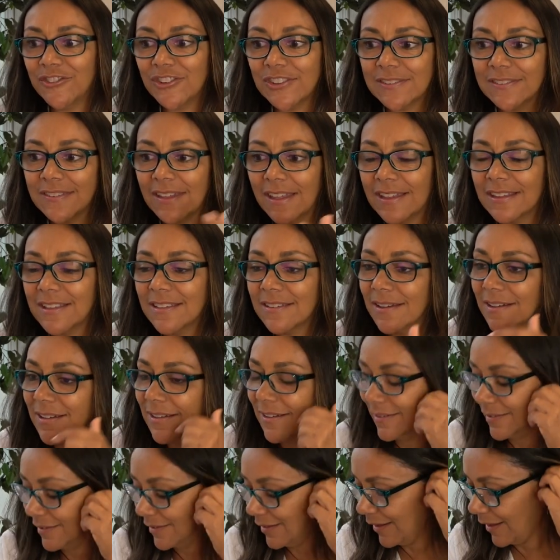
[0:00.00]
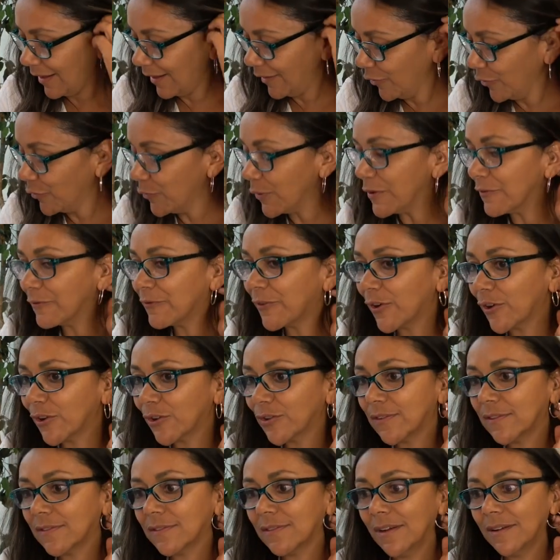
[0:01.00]
Just like, who went
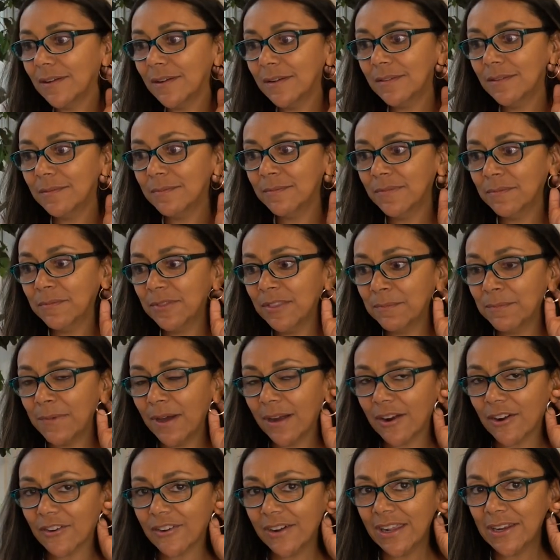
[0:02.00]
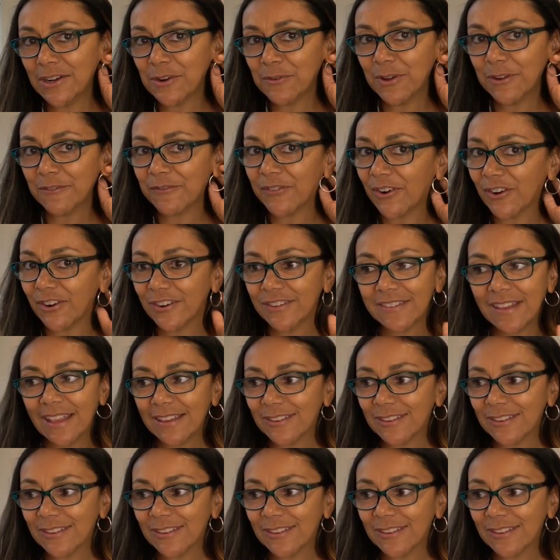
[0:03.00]
first? The Macarena went first?